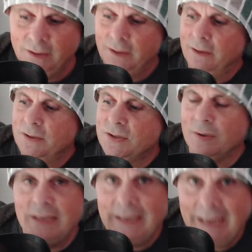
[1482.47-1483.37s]
So I
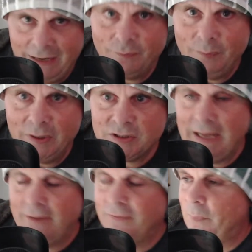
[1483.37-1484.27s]
didn't have much
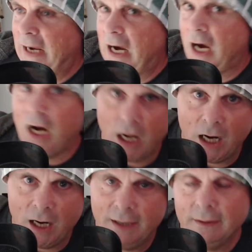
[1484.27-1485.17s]
left and went
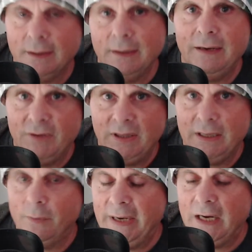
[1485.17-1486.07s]
grr, and then everything I
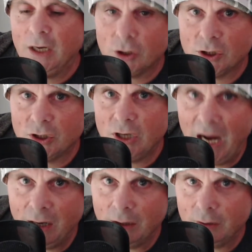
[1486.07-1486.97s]
went grr
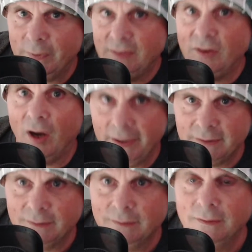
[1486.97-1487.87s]
arg with died.
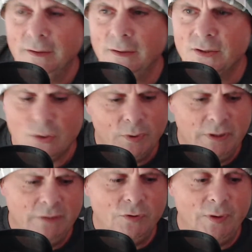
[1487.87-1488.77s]
So what
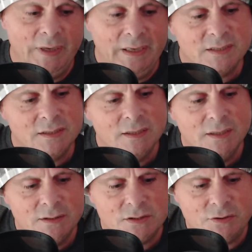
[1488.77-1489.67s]
you've got is
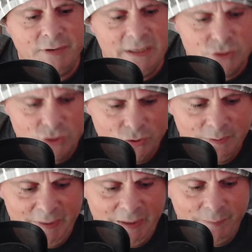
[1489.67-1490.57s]
just Craig shooting
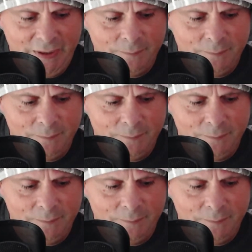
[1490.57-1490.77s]
me a bit,